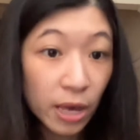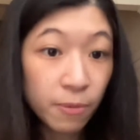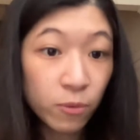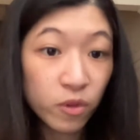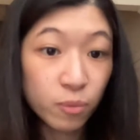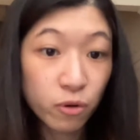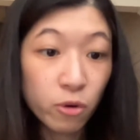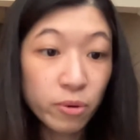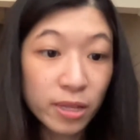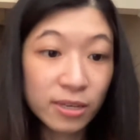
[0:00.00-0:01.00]
happened with the pro
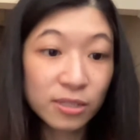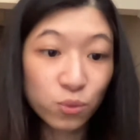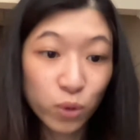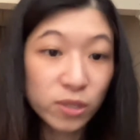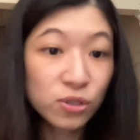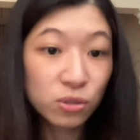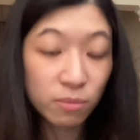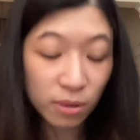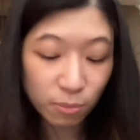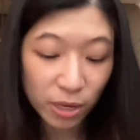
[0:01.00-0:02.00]
plan is once you
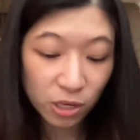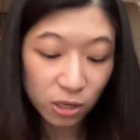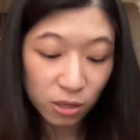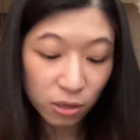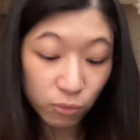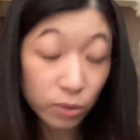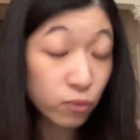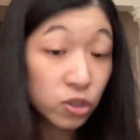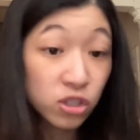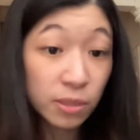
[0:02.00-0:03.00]

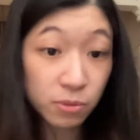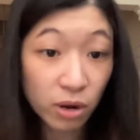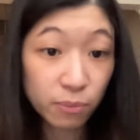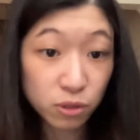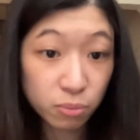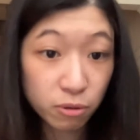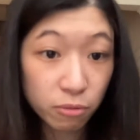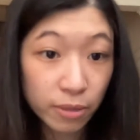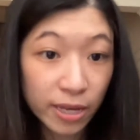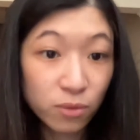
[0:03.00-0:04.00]
once you subscribe to the pro
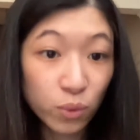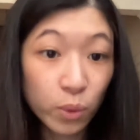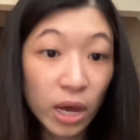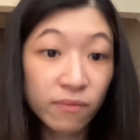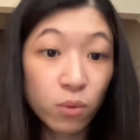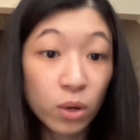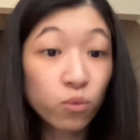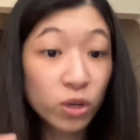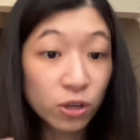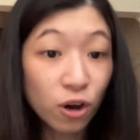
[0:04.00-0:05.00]
plan, we will have a
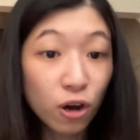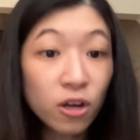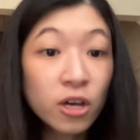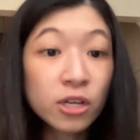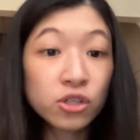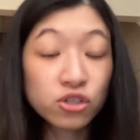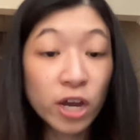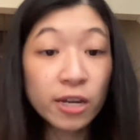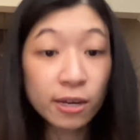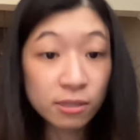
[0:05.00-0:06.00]
1-1 call to
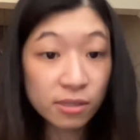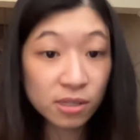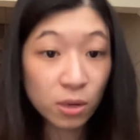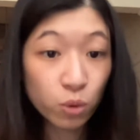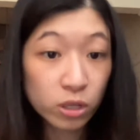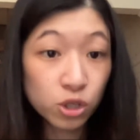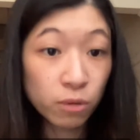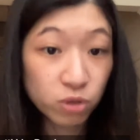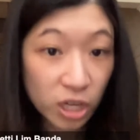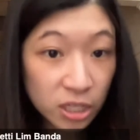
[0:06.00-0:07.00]
try to understand what is your
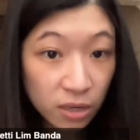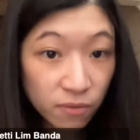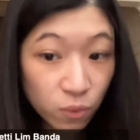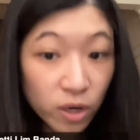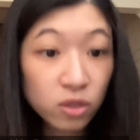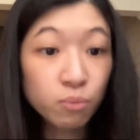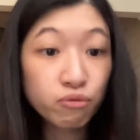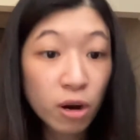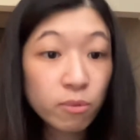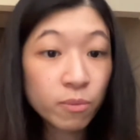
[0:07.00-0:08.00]
objective, what are the
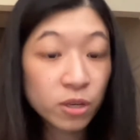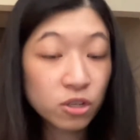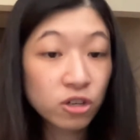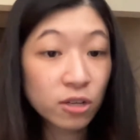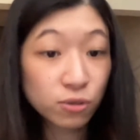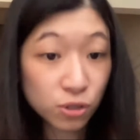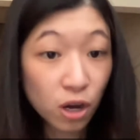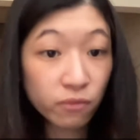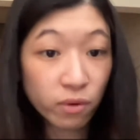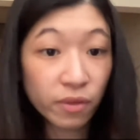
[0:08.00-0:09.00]
problem that you're trying to
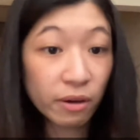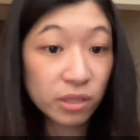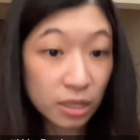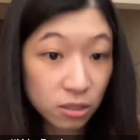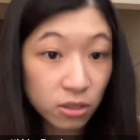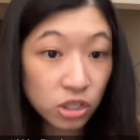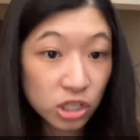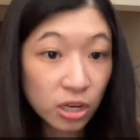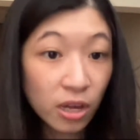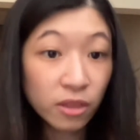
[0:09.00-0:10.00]
solve with our
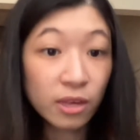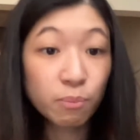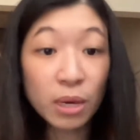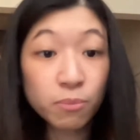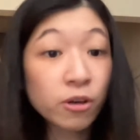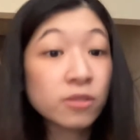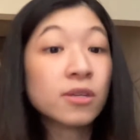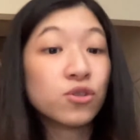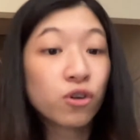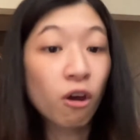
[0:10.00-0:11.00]
technology, that pain points that
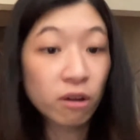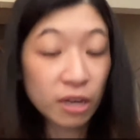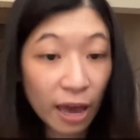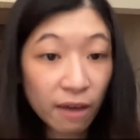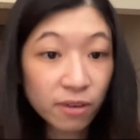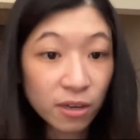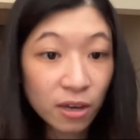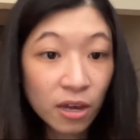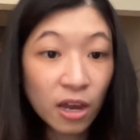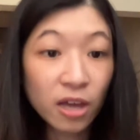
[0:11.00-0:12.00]
you're currently having,
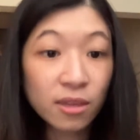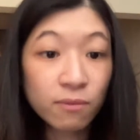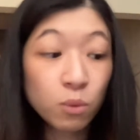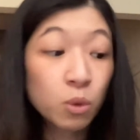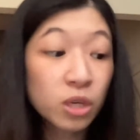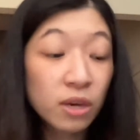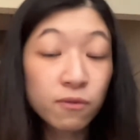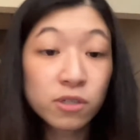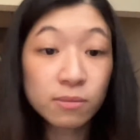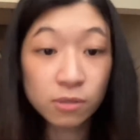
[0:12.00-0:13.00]
and then we will give
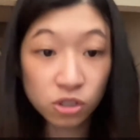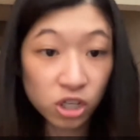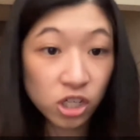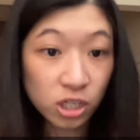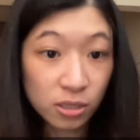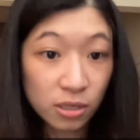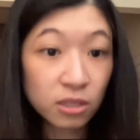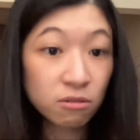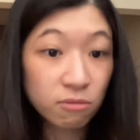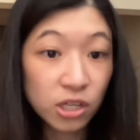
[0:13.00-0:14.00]
you some suggestions
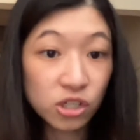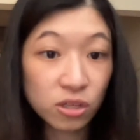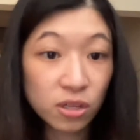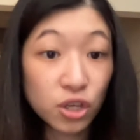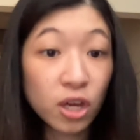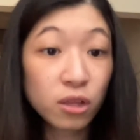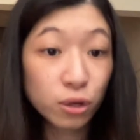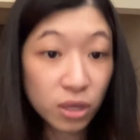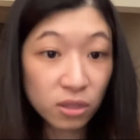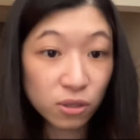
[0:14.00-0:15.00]
and direction that you can
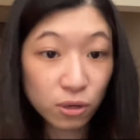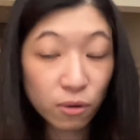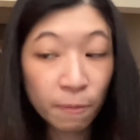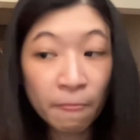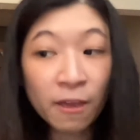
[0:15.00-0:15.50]
look into.